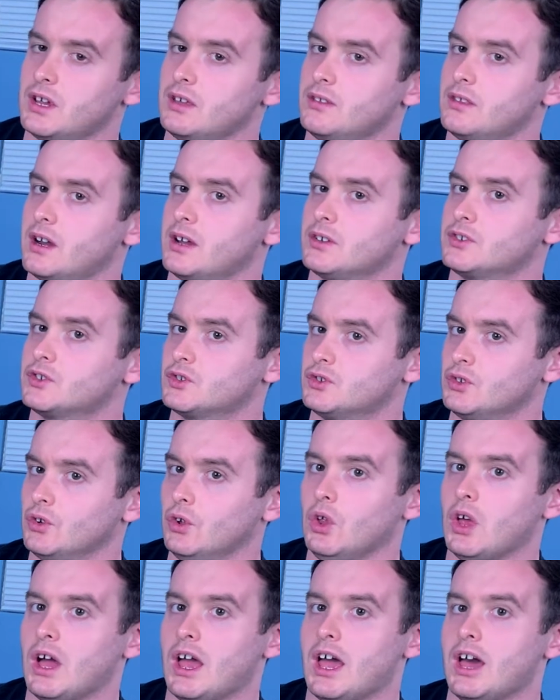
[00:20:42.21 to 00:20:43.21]
that I
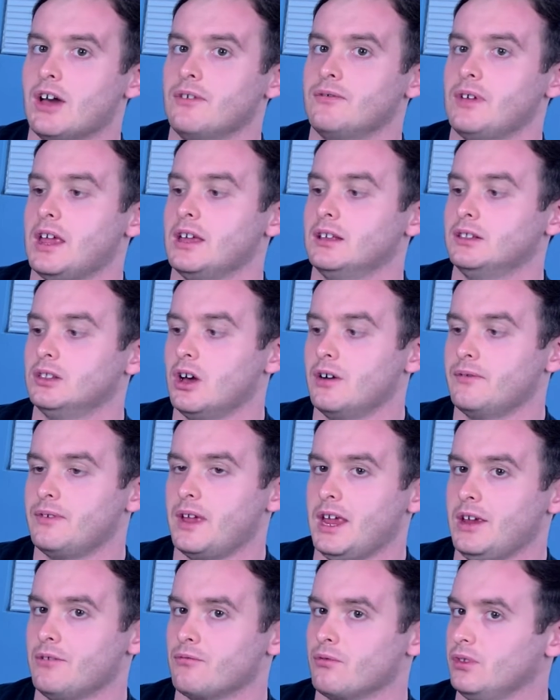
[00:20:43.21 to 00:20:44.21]
still have a love-hate